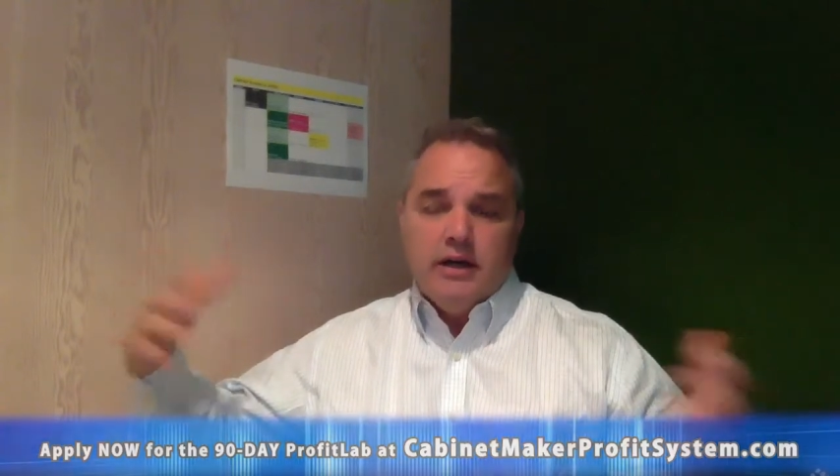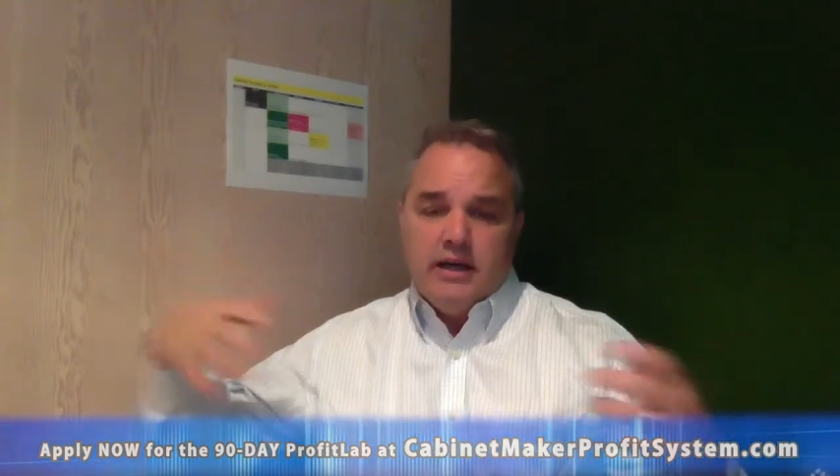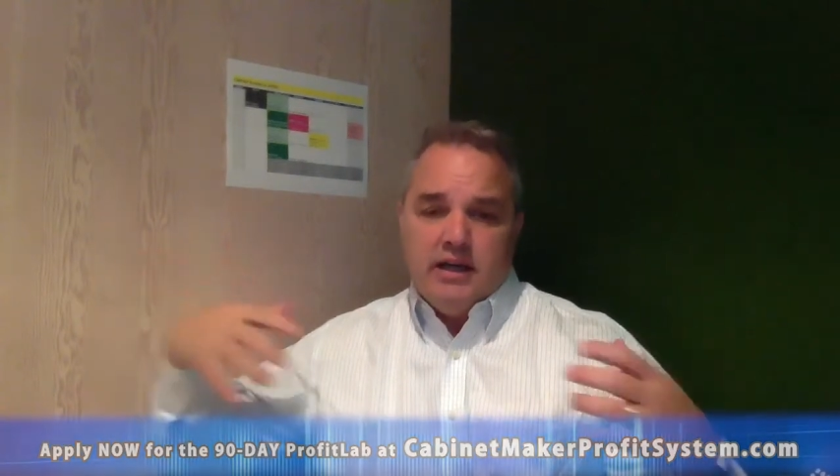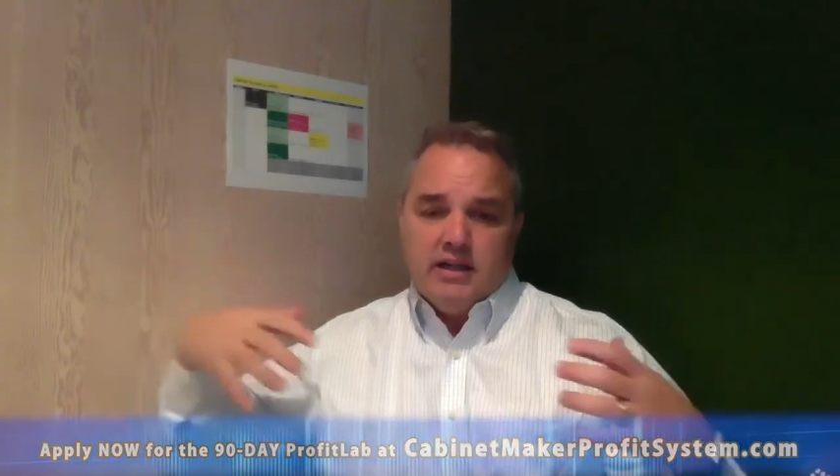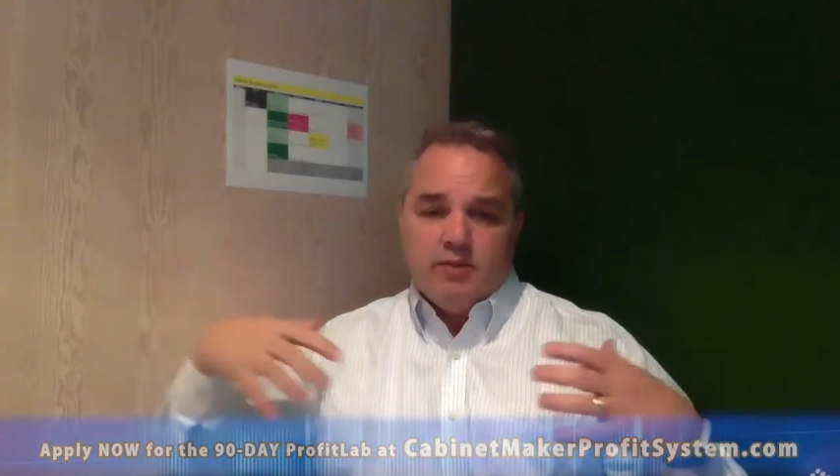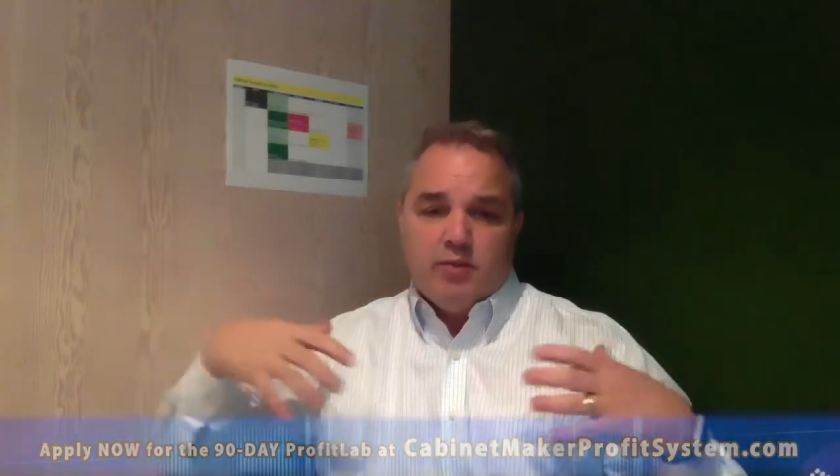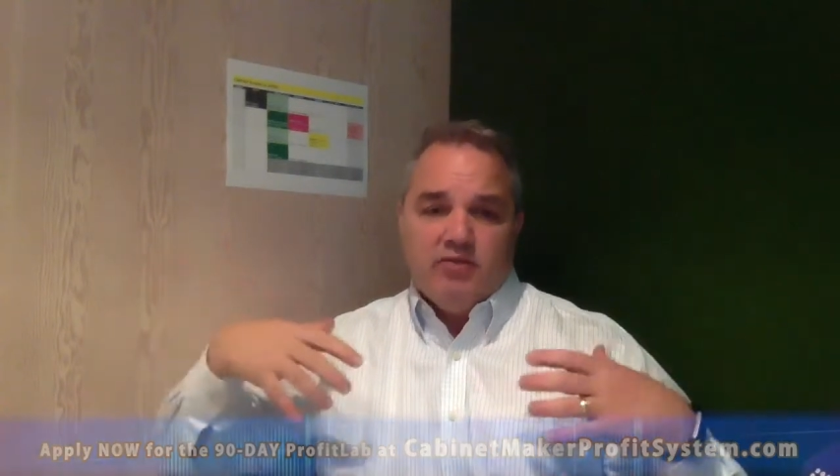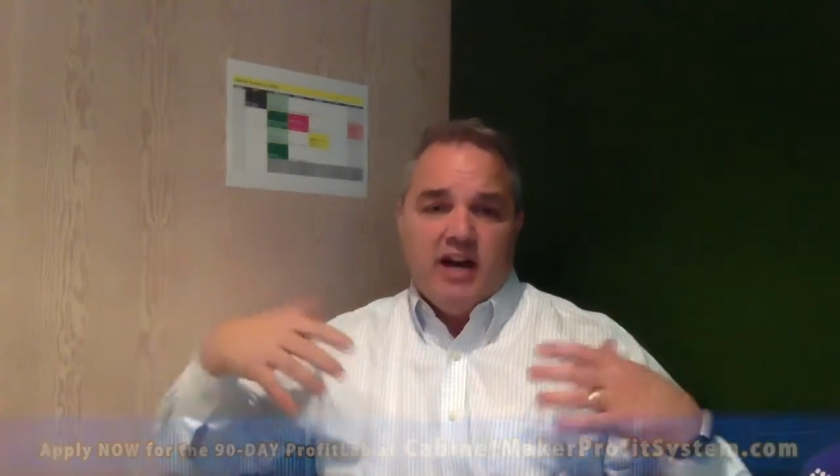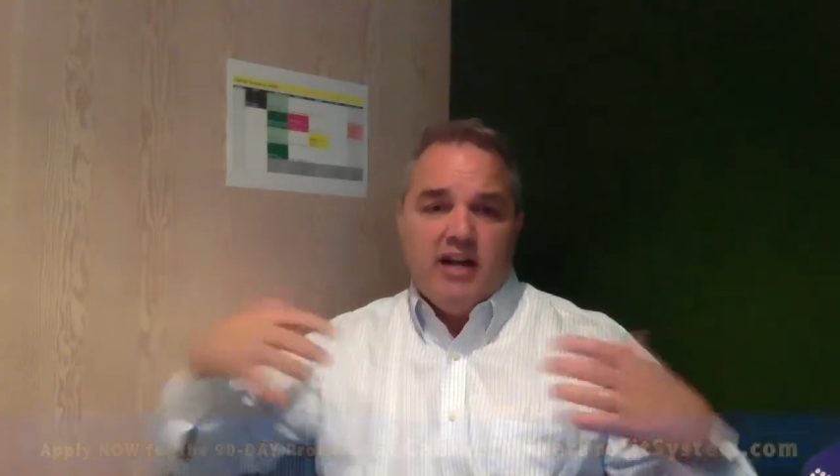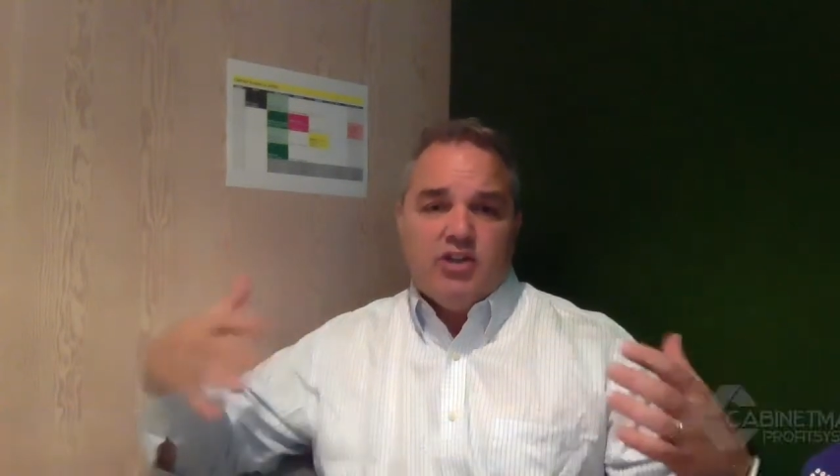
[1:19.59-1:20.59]
is to
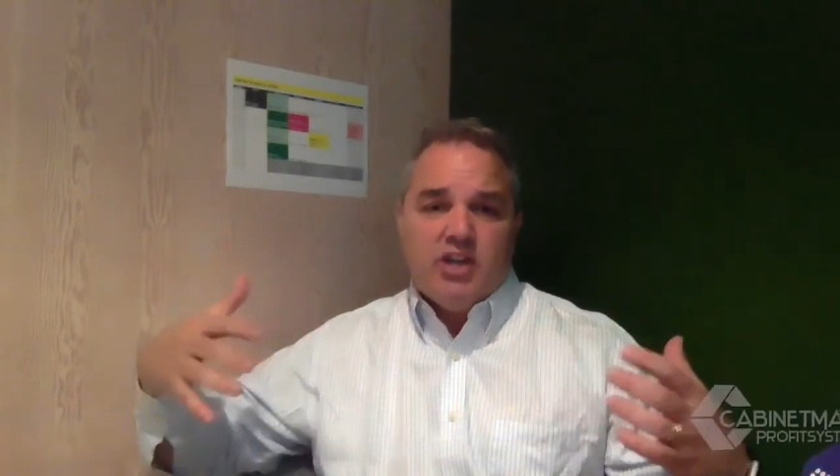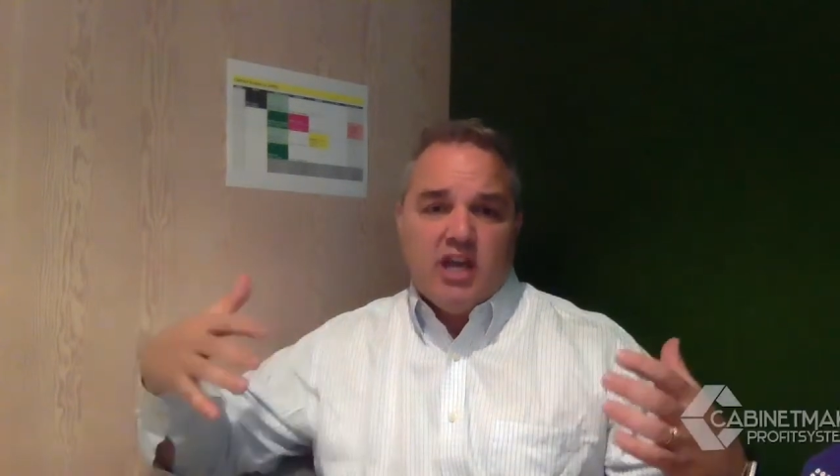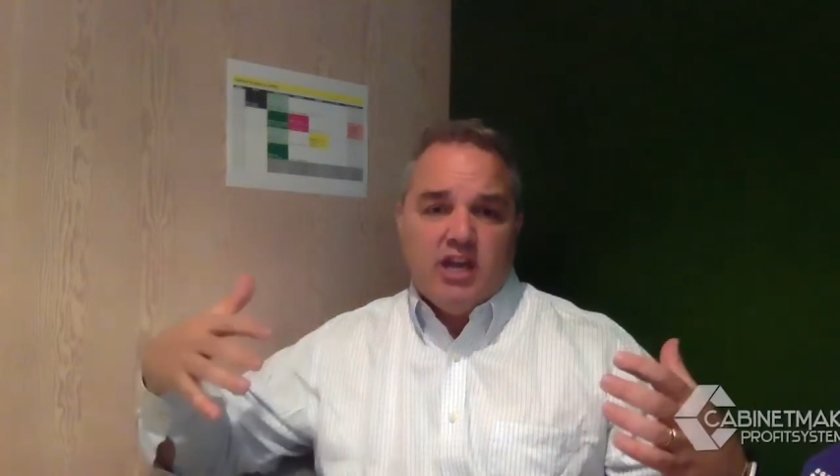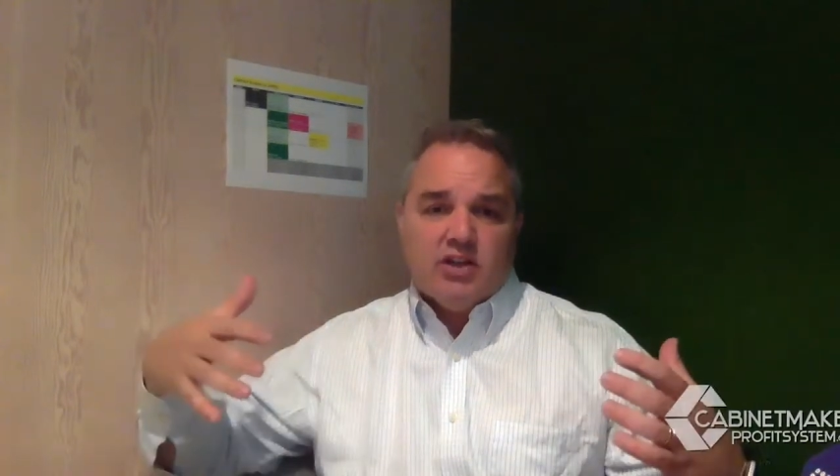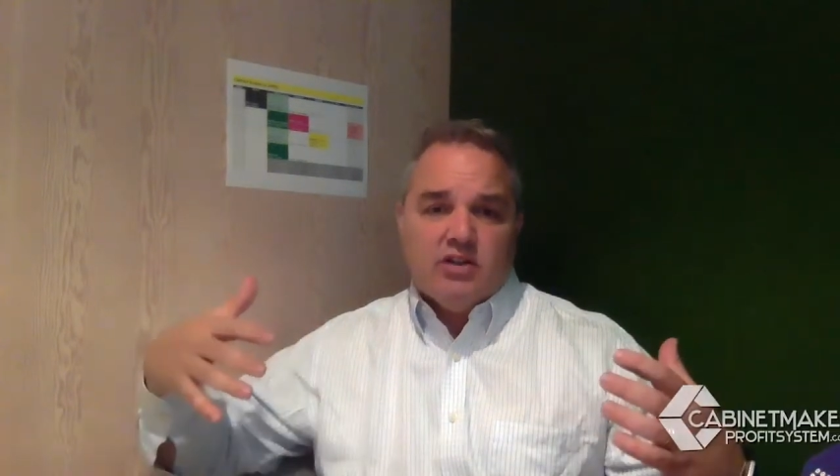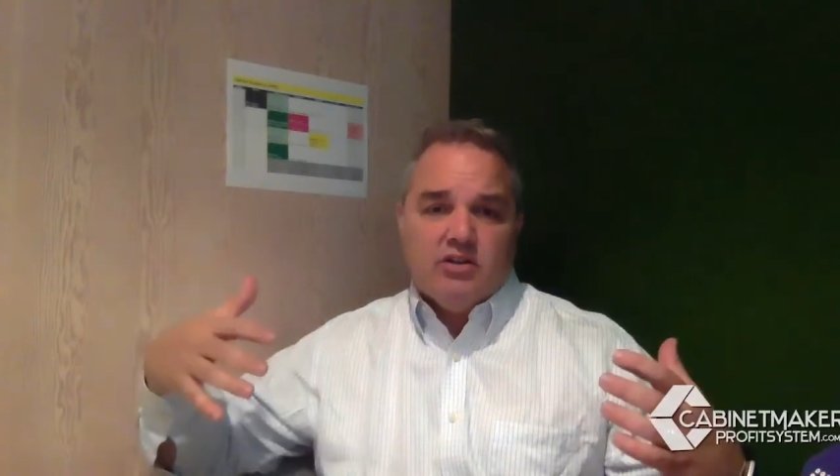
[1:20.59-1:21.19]
provide education